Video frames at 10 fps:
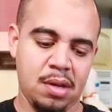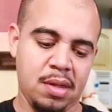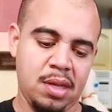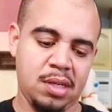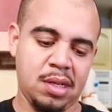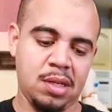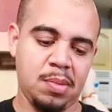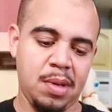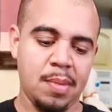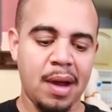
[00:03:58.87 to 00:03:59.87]
these things will
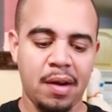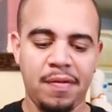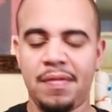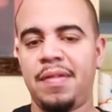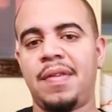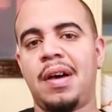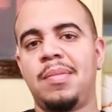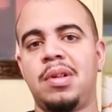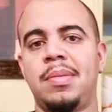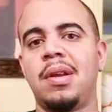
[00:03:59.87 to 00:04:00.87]
be about a 55
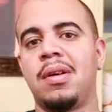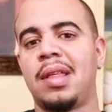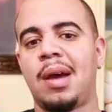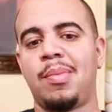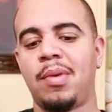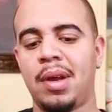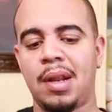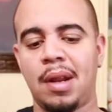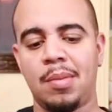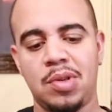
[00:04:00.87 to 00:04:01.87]
millimeter at that
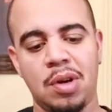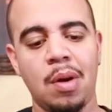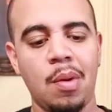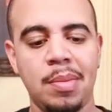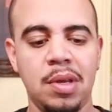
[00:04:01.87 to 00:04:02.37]
point, and I'm sure I won't be